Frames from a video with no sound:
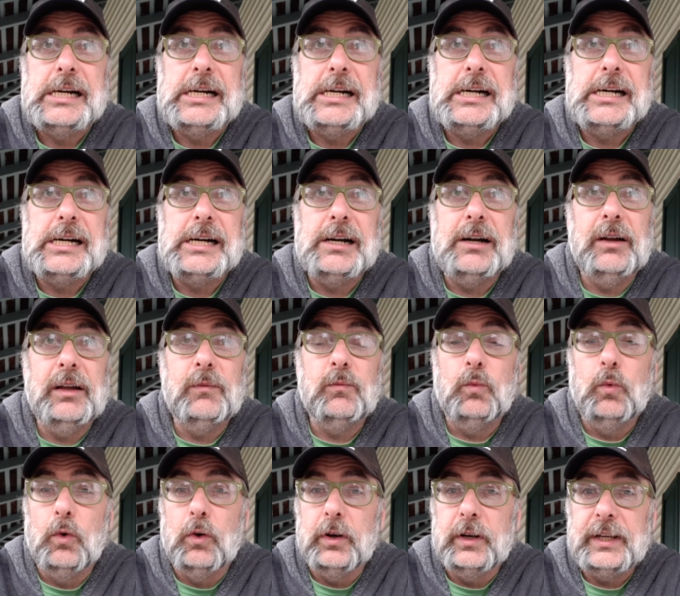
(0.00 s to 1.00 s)
Uh,
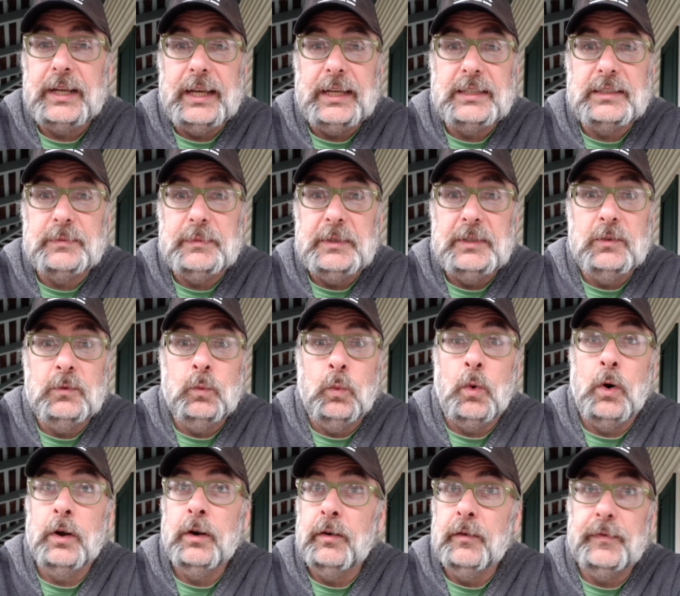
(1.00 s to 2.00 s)
work has been
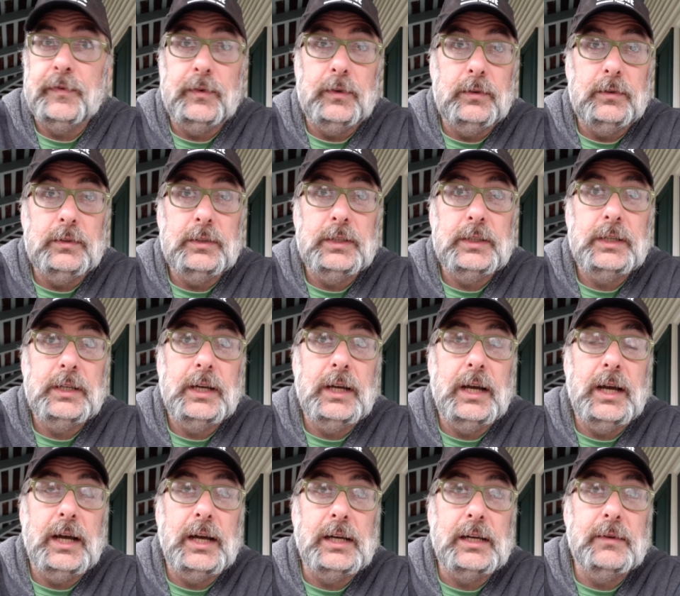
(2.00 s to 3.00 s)
wonderful.
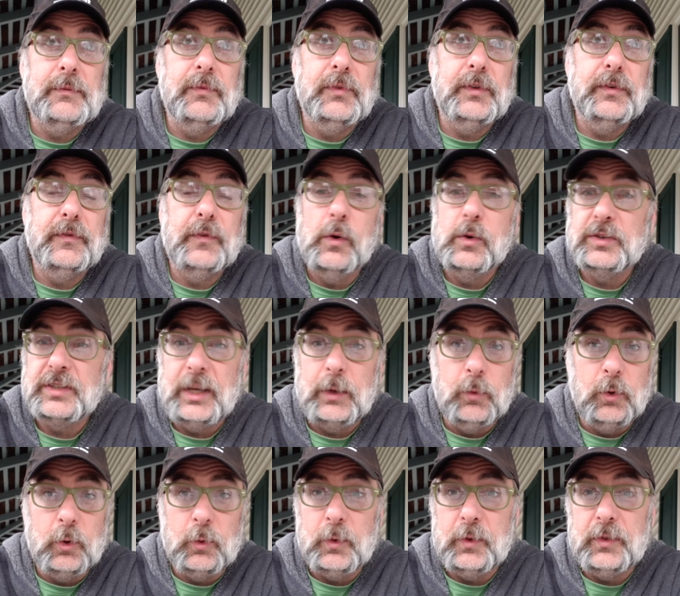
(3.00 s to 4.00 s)
Uh, the folks I
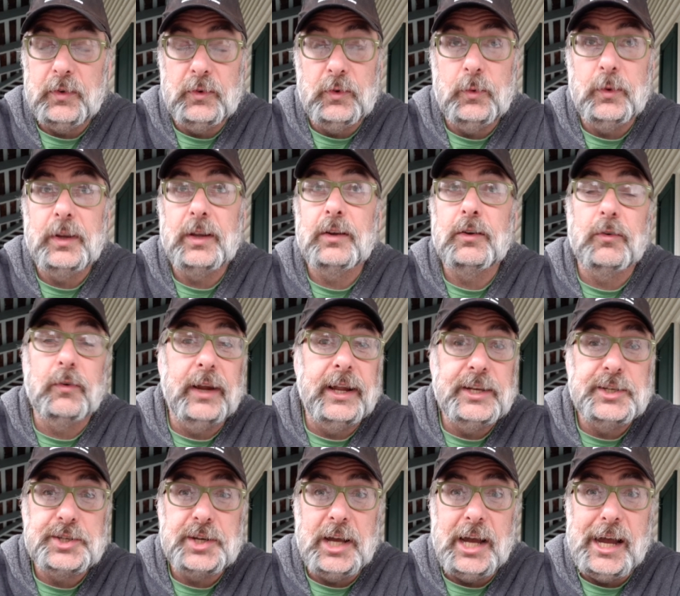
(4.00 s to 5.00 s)
work with are doing a
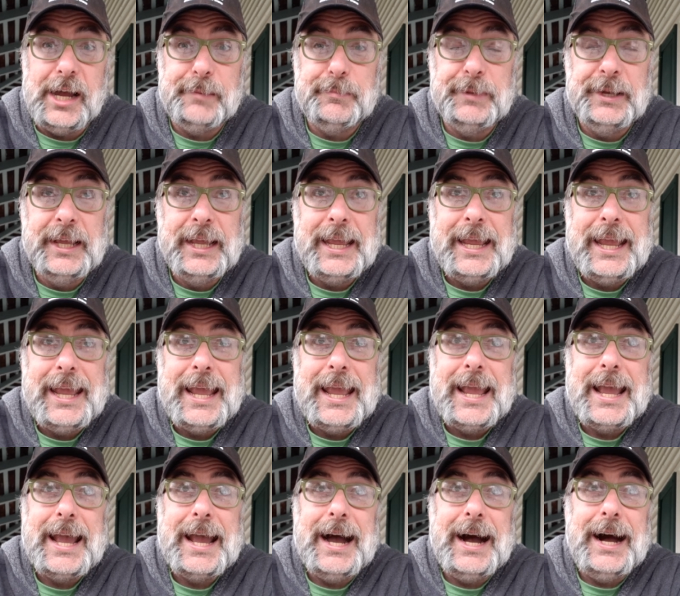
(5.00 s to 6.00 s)
great job
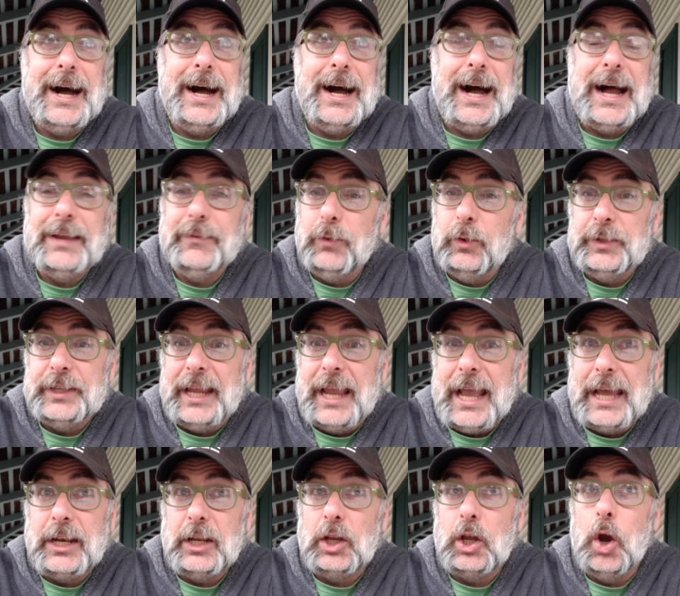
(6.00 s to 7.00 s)
uh, I've only
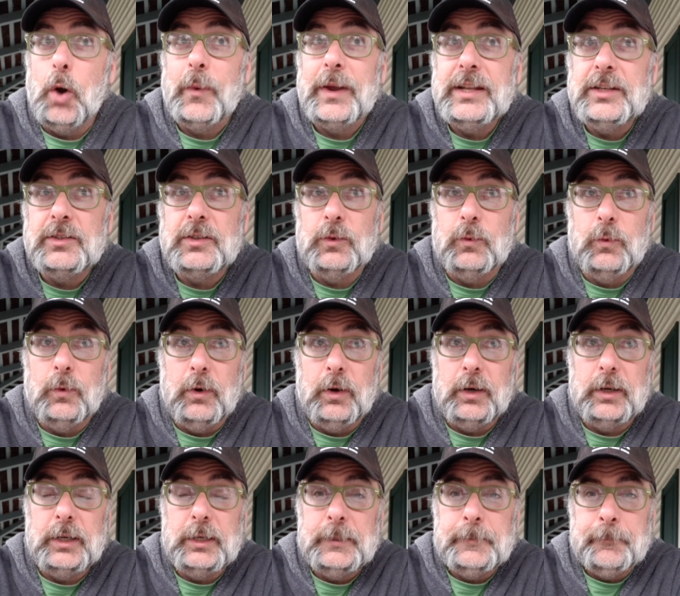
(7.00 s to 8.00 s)
had to go into
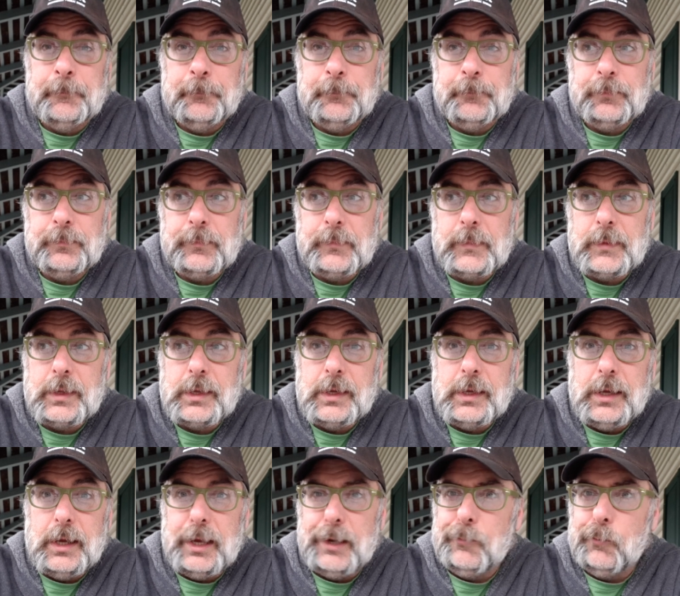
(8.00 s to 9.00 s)
work
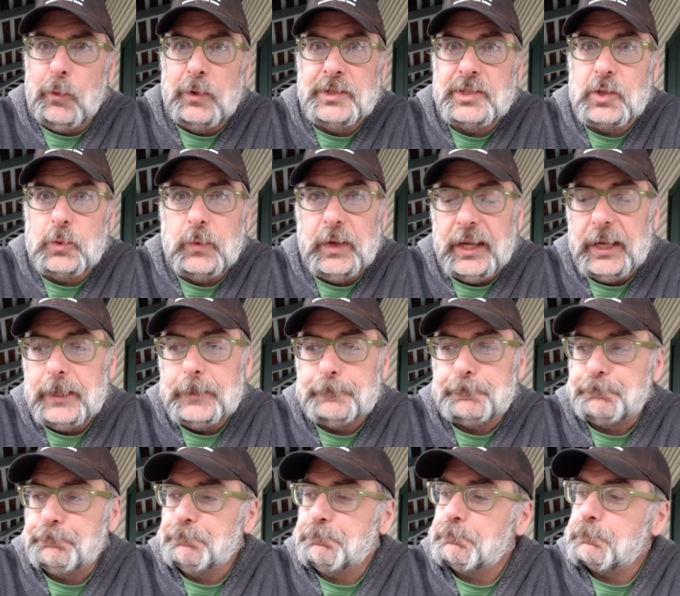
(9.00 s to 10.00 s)
uh, once a week,
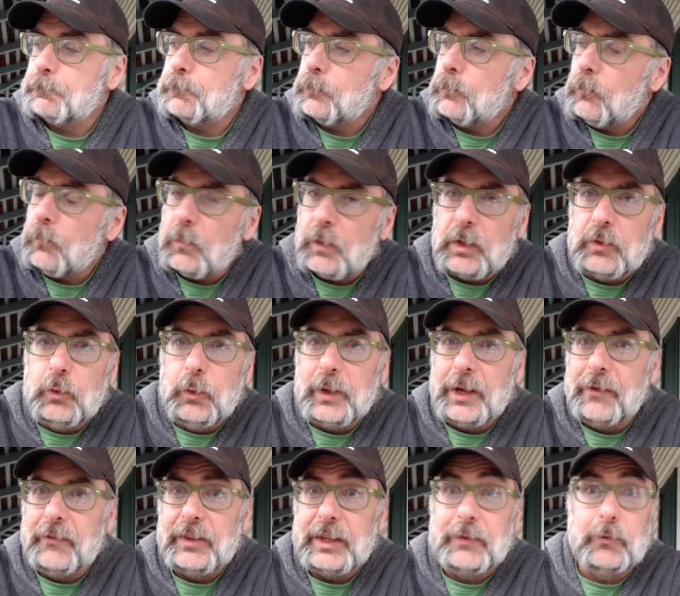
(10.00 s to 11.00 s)
doing
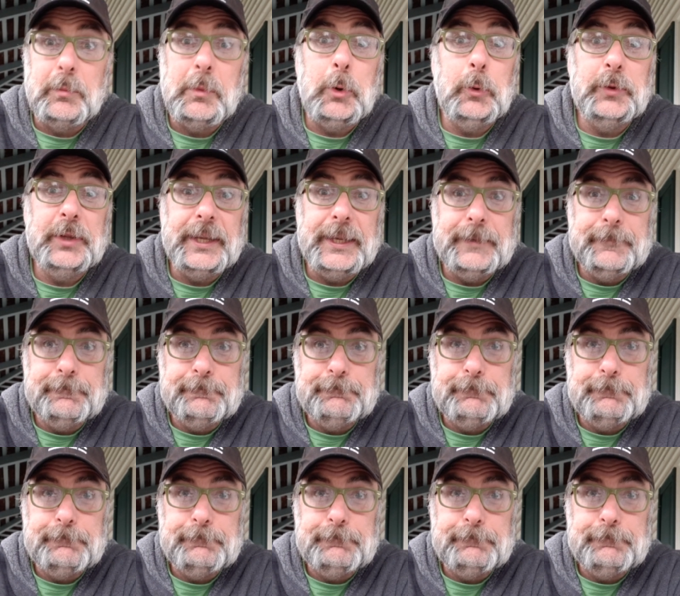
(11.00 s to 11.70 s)
everything remotely.